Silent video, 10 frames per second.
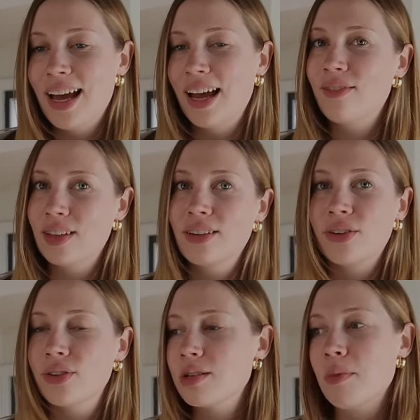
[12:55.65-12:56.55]
I have like
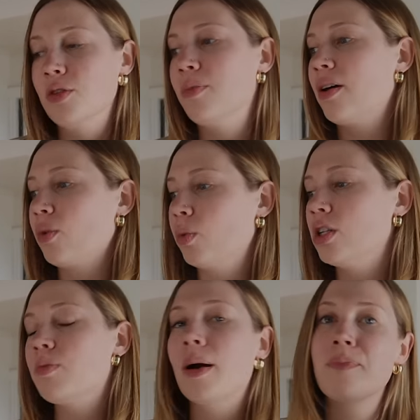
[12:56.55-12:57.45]
literally the smallest butt in the
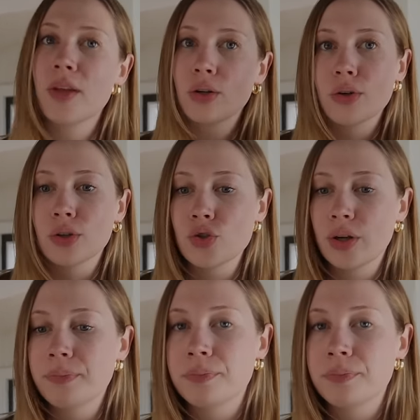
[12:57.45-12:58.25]
world, but a girl can dream